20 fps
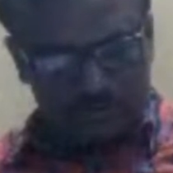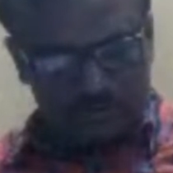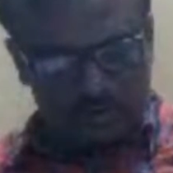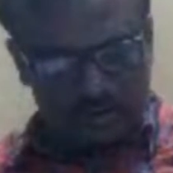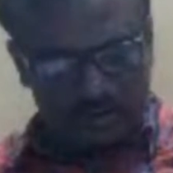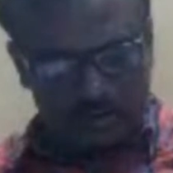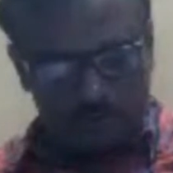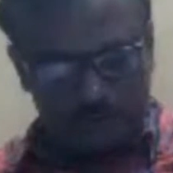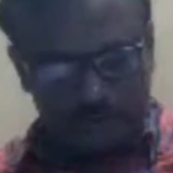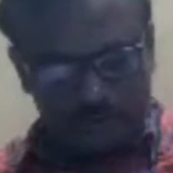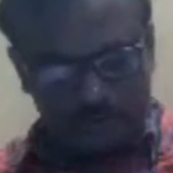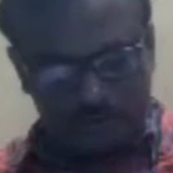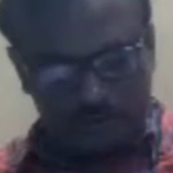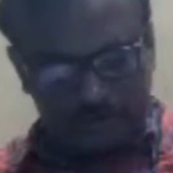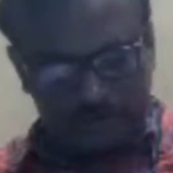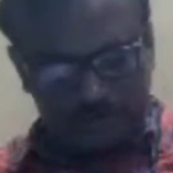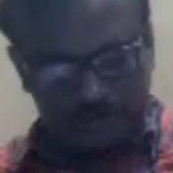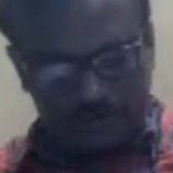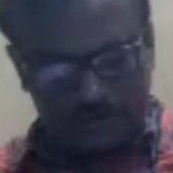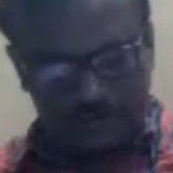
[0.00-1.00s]
by the
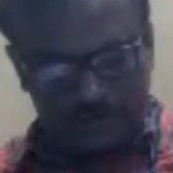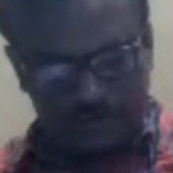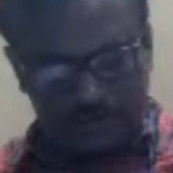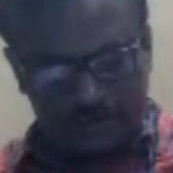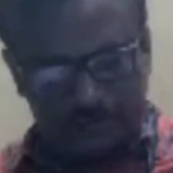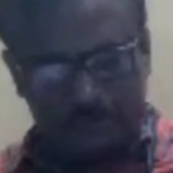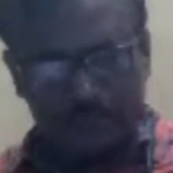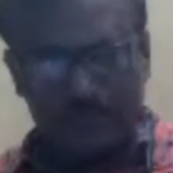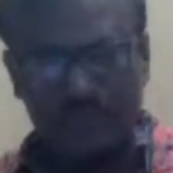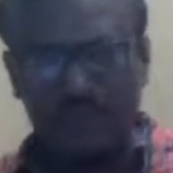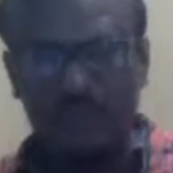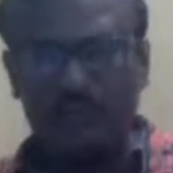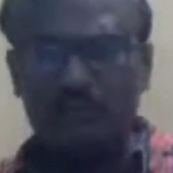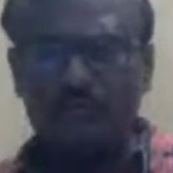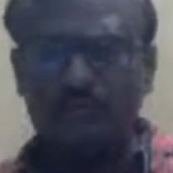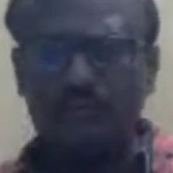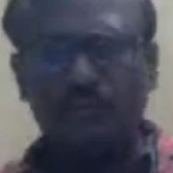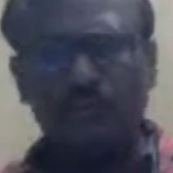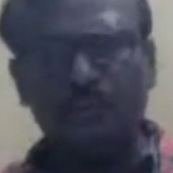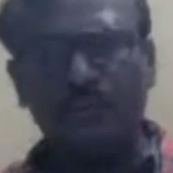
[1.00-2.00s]
magistrate. So under
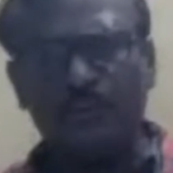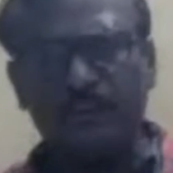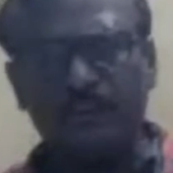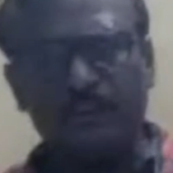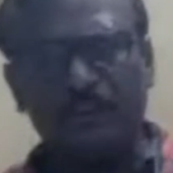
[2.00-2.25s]
the Criminal